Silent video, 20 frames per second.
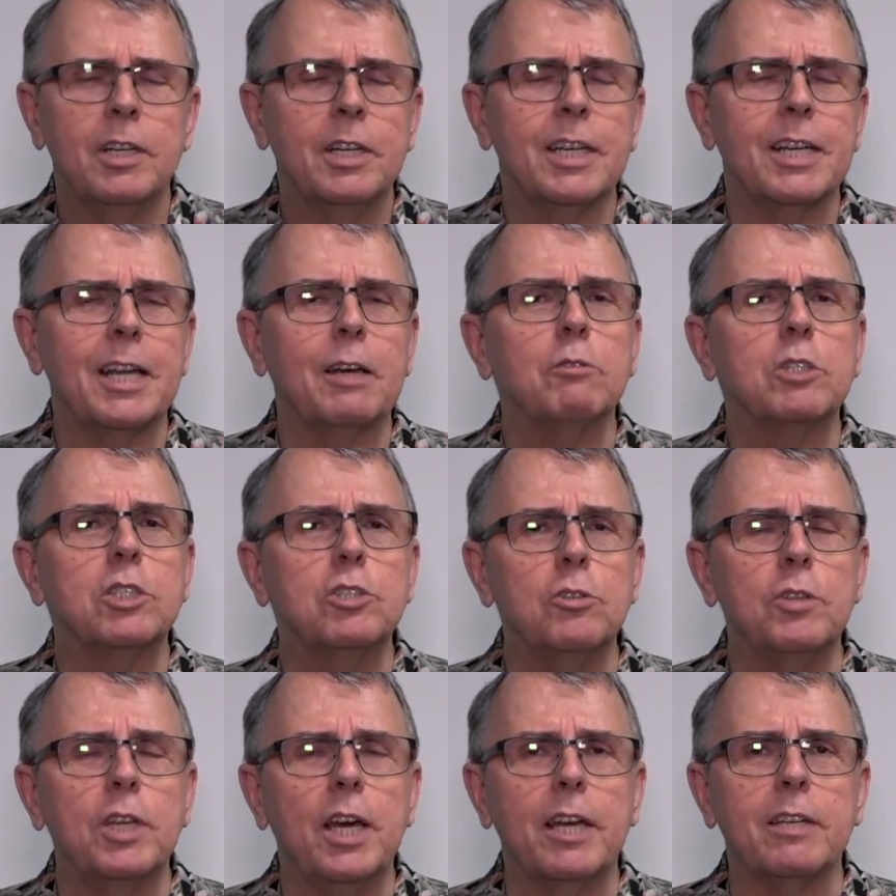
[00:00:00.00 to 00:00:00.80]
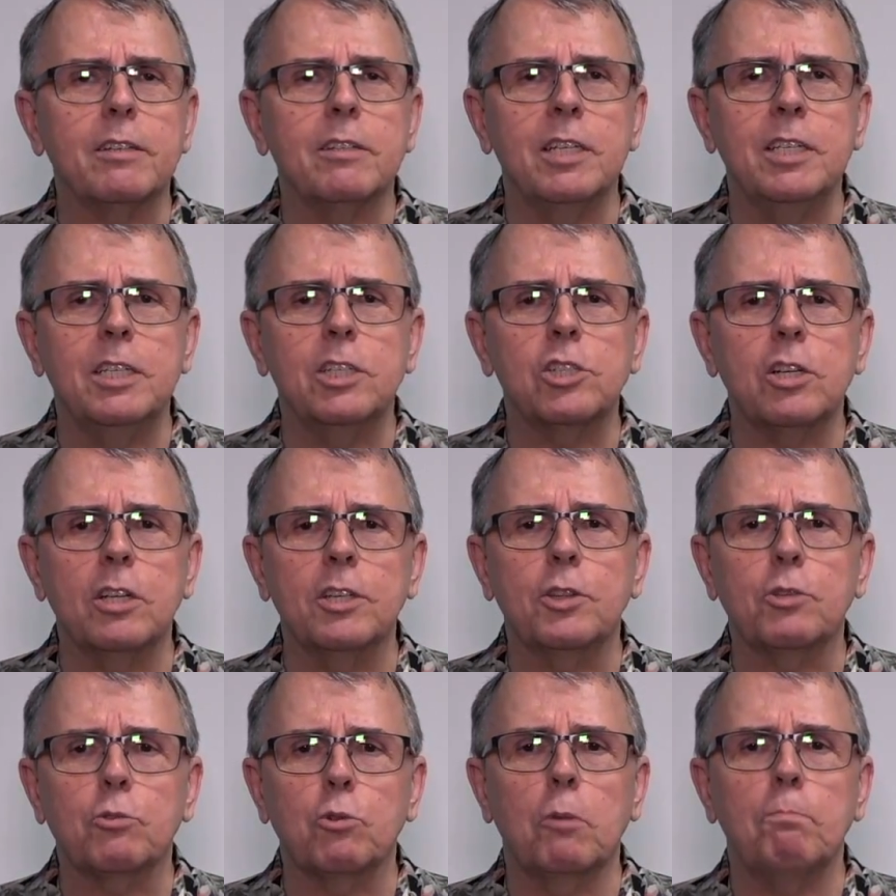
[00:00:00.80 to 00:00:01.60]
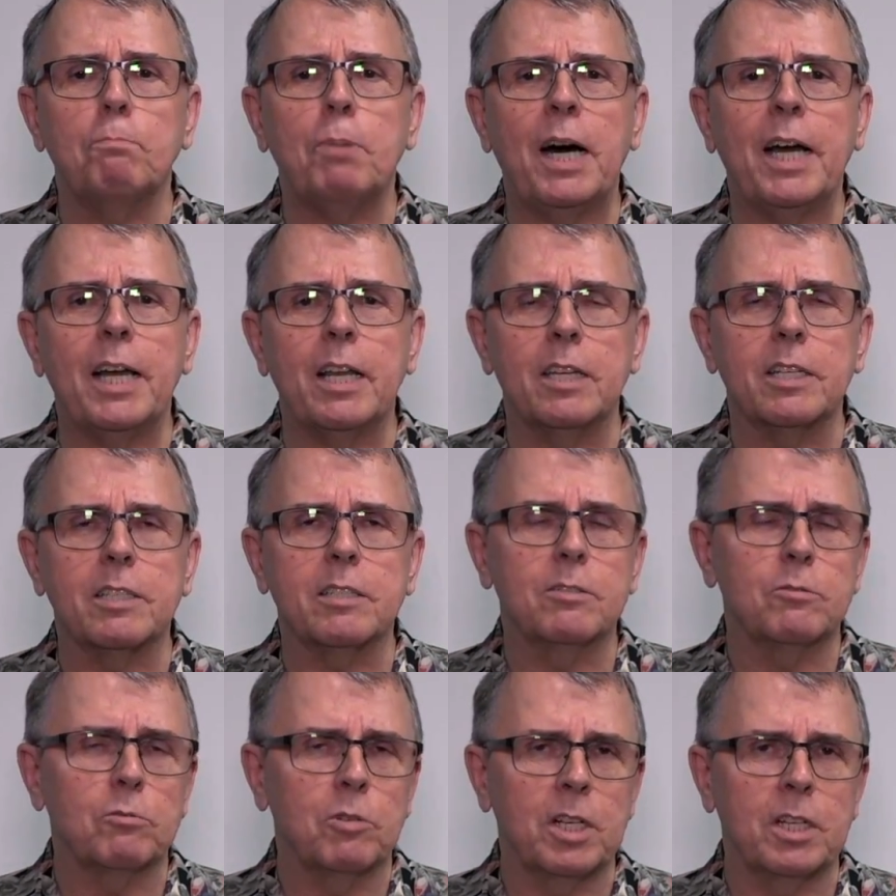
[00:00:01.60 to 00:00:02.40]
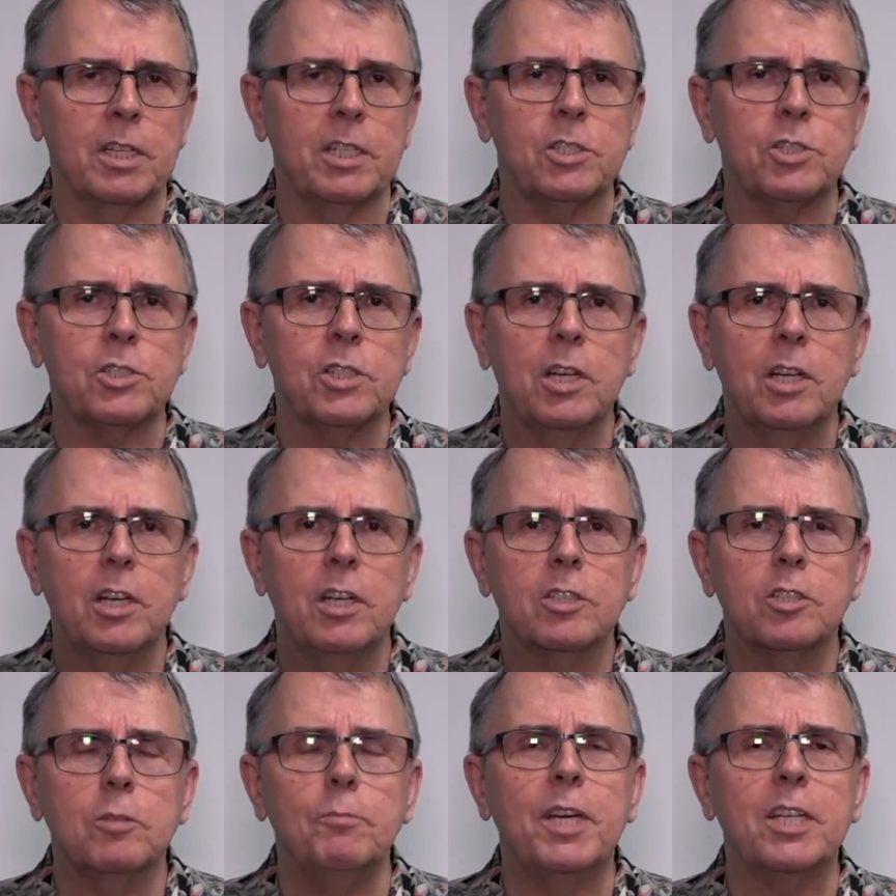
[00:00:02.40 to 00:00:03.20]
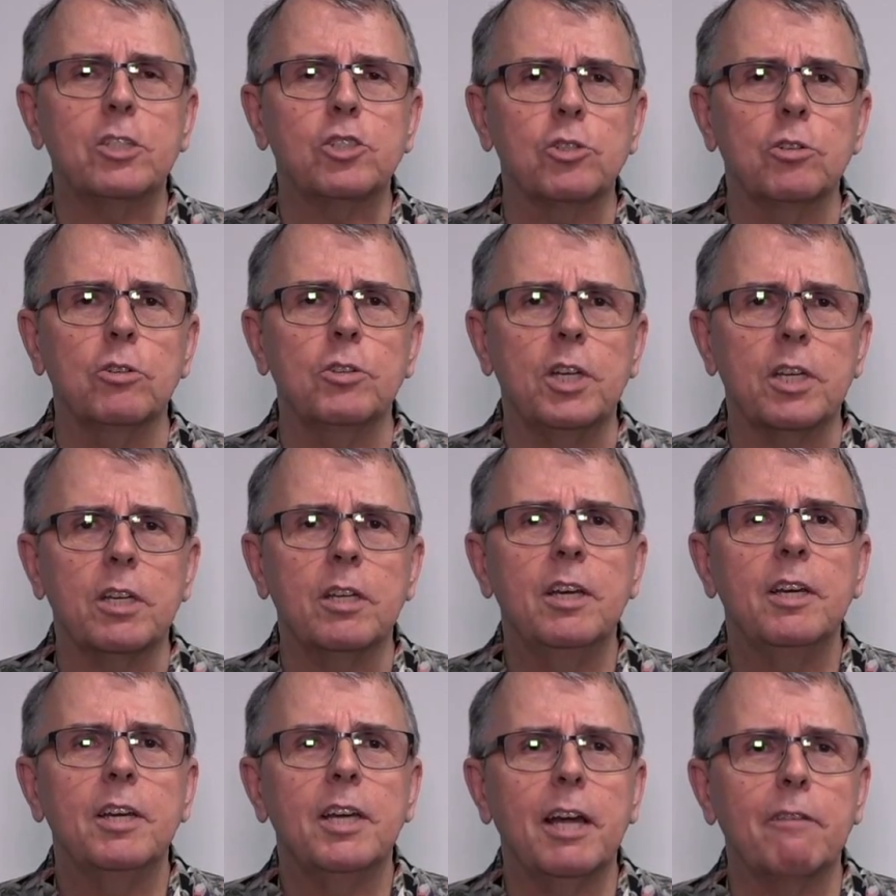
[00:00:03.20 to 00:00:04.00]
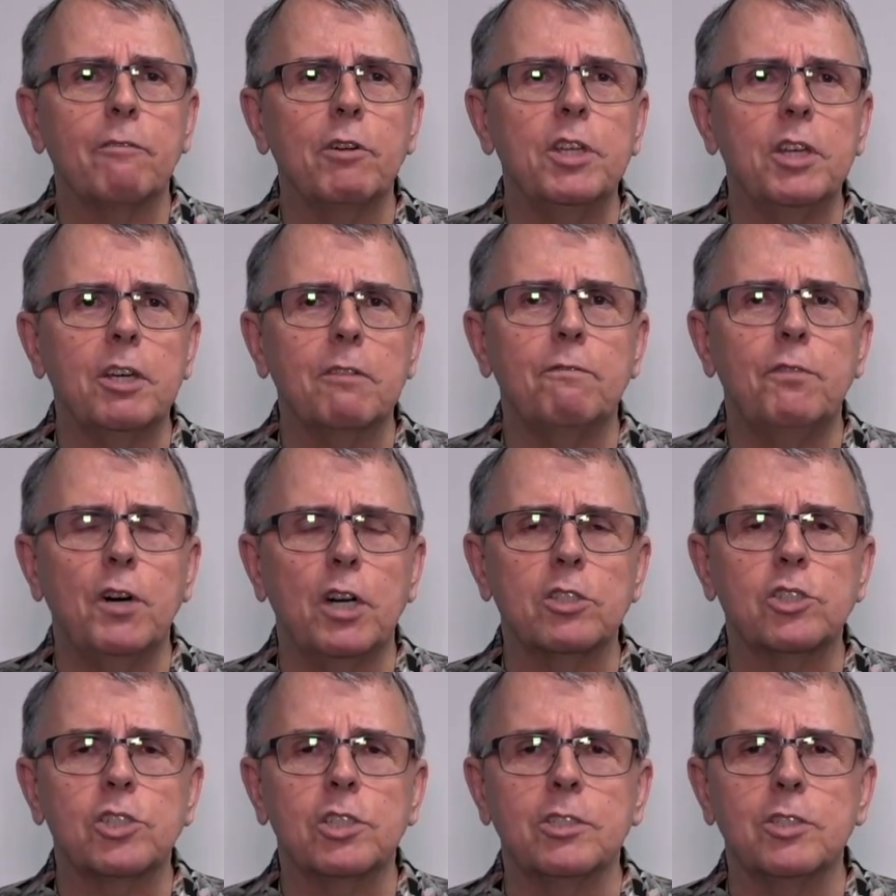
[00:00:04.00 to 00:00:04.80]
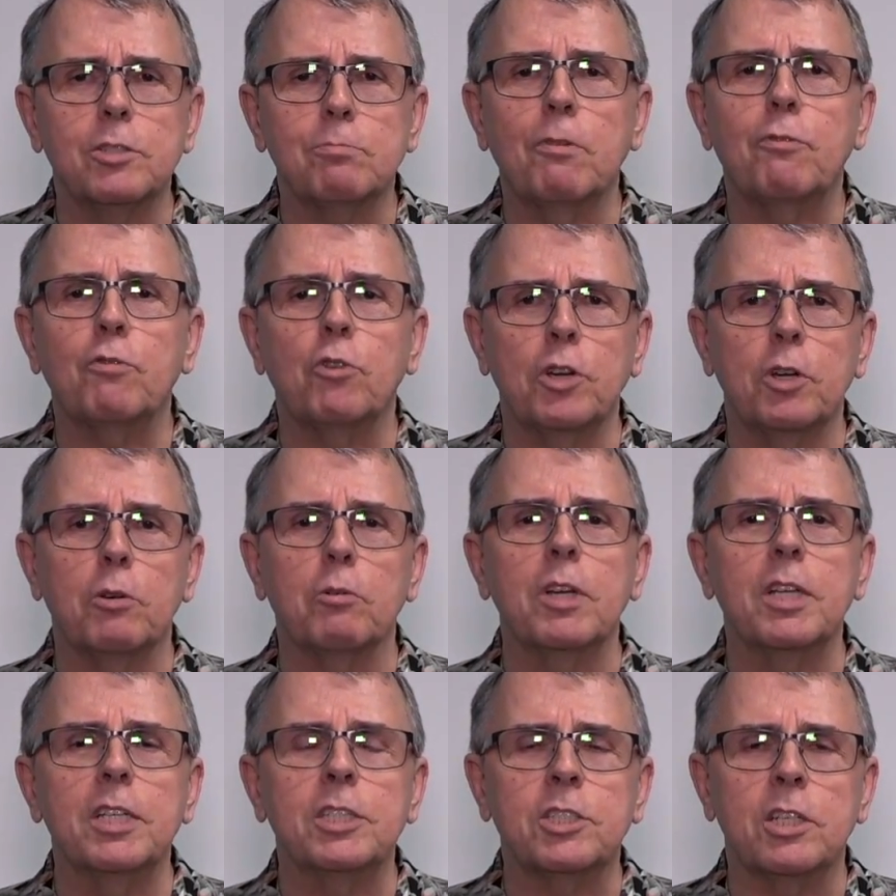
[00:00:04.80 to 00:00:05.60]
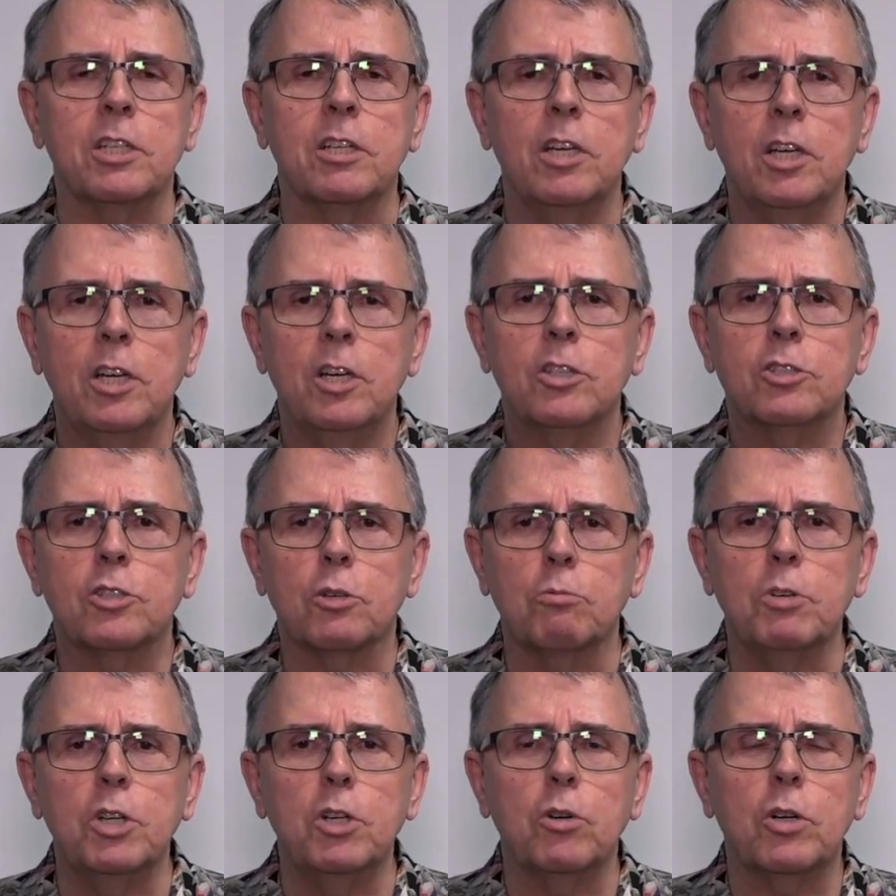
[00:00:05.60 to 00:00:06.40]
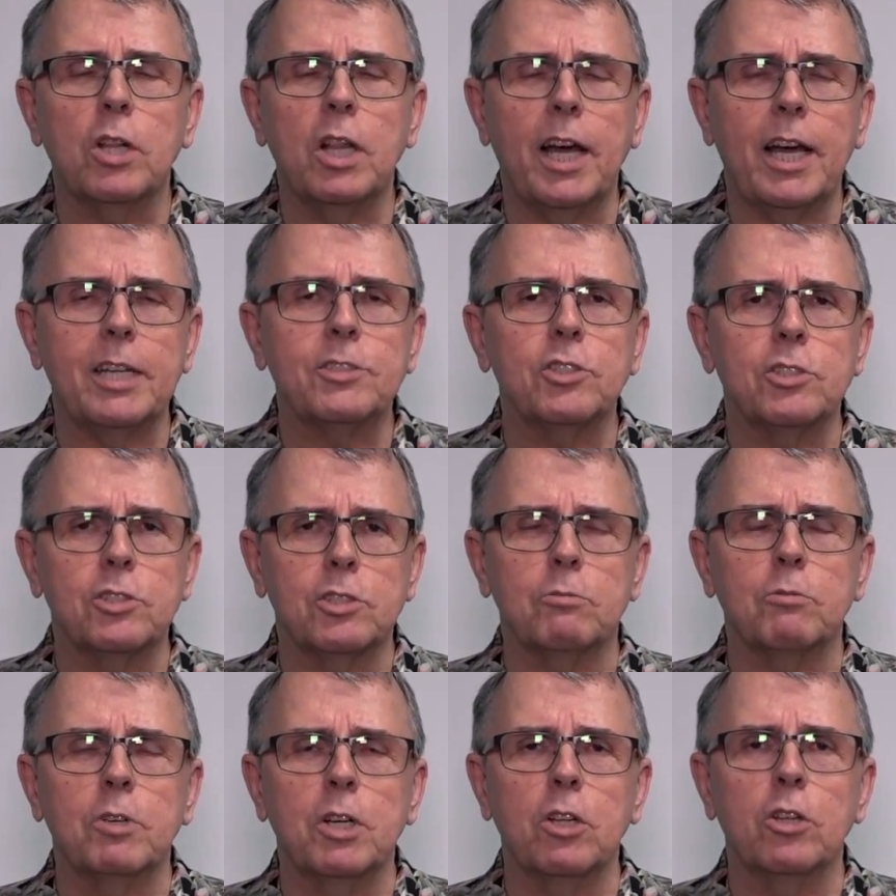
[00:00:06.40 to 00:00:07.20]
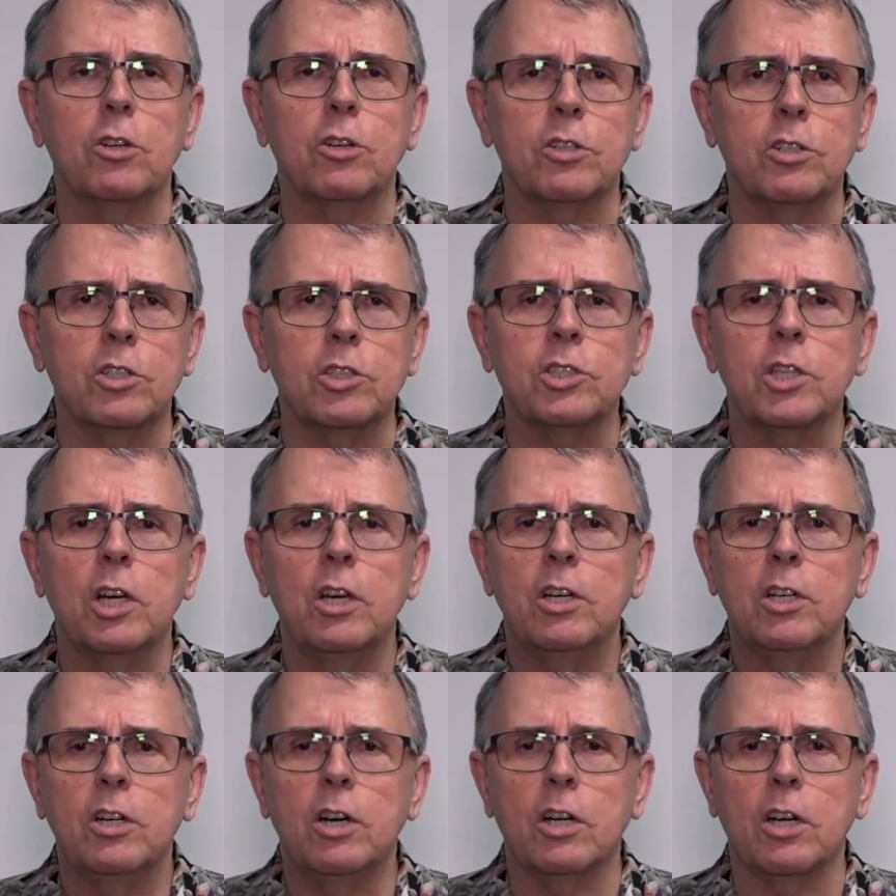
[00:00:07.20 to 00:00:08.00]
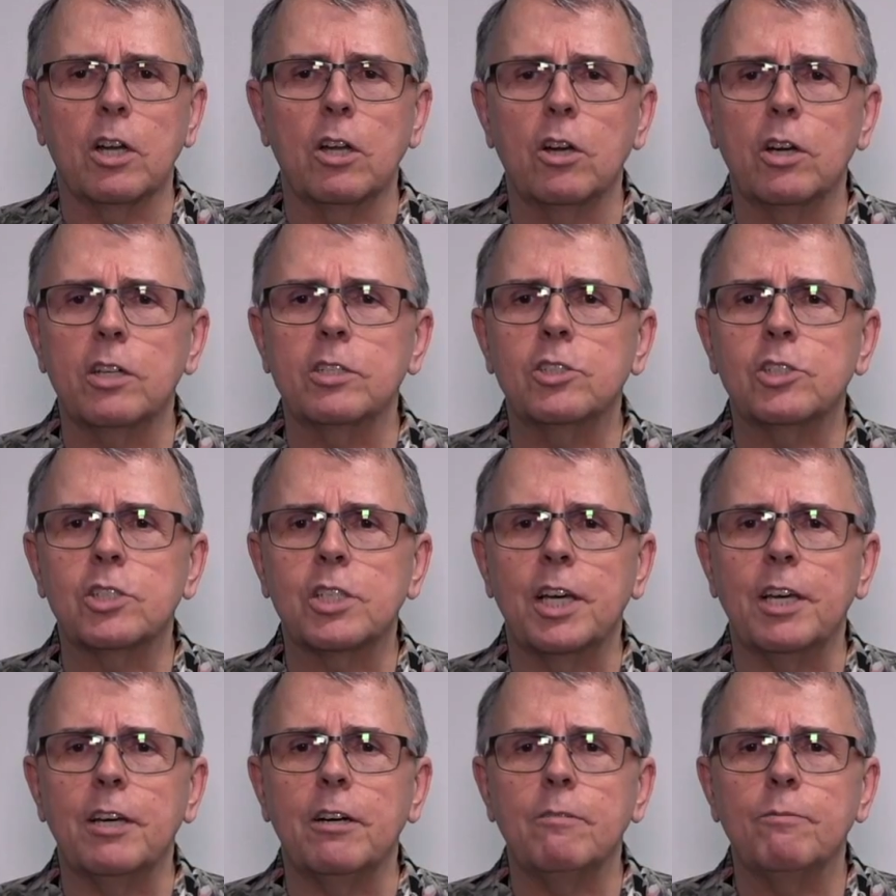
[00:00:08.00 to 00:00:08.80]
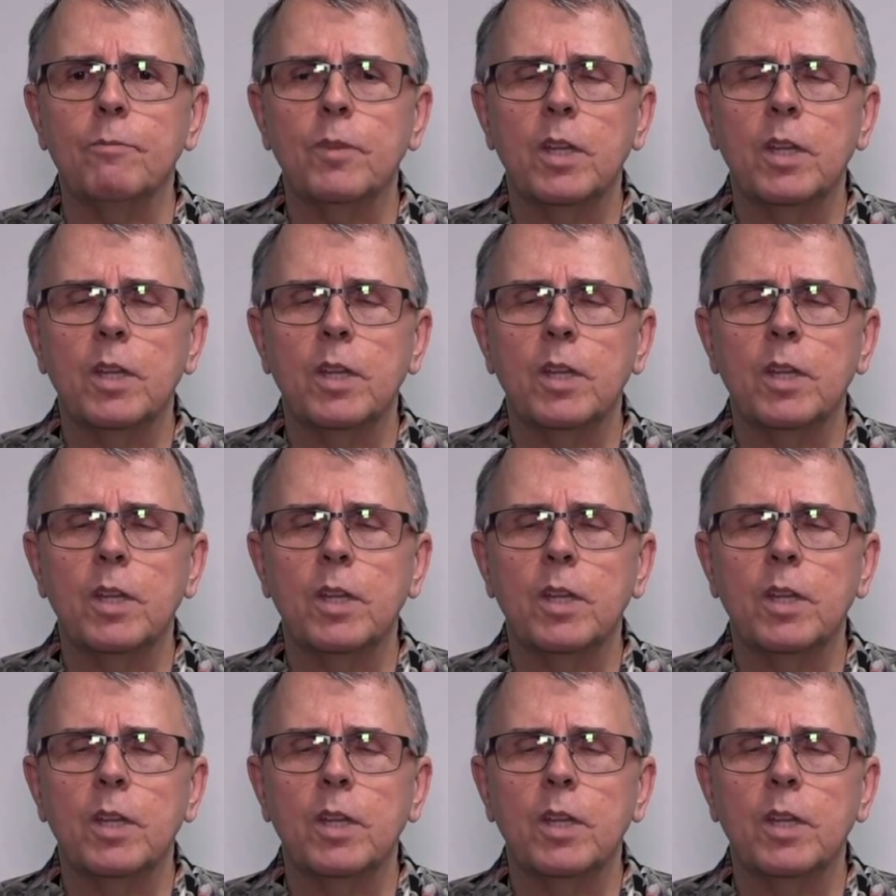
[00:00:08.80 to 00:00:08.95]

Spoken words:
And I would do that initially through a pilot release to make sure that everything functions before you release it to real classes and real learners on a large scale.